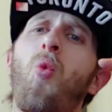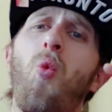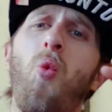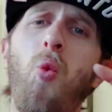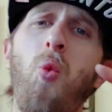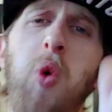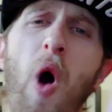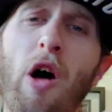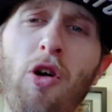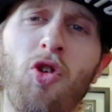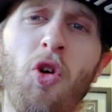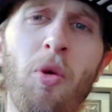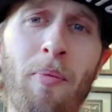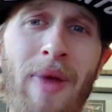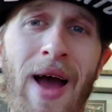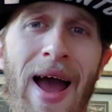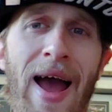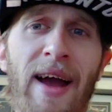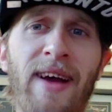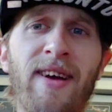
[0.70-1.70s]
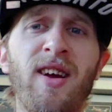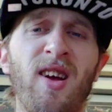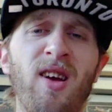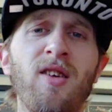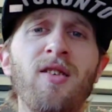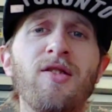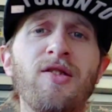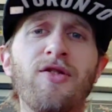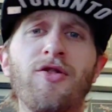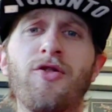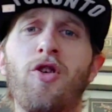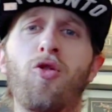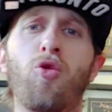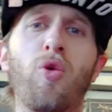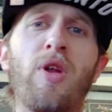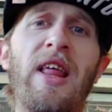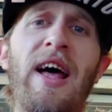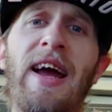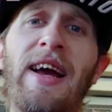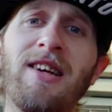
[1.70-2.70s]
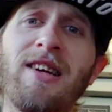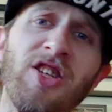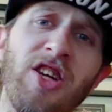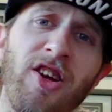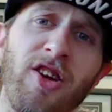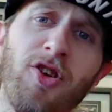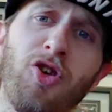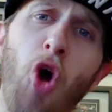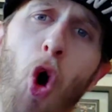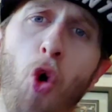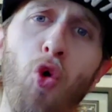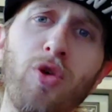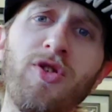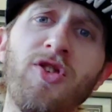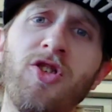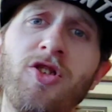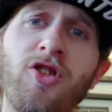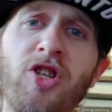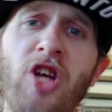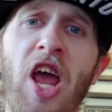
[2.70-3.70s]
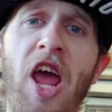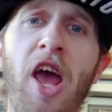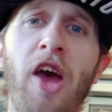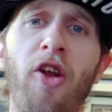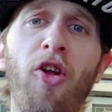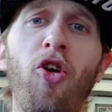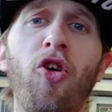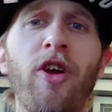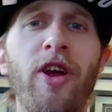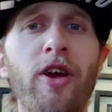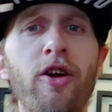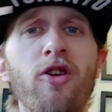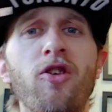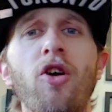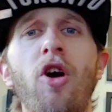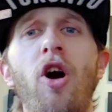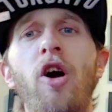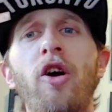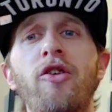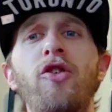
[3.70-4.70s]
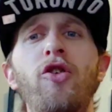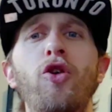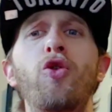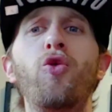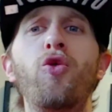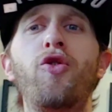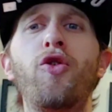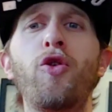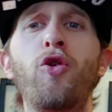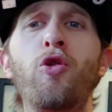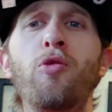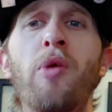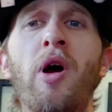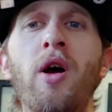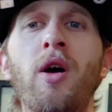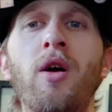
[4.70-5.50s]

Welcome back to the Relaxing Ghost channel here on YouTube.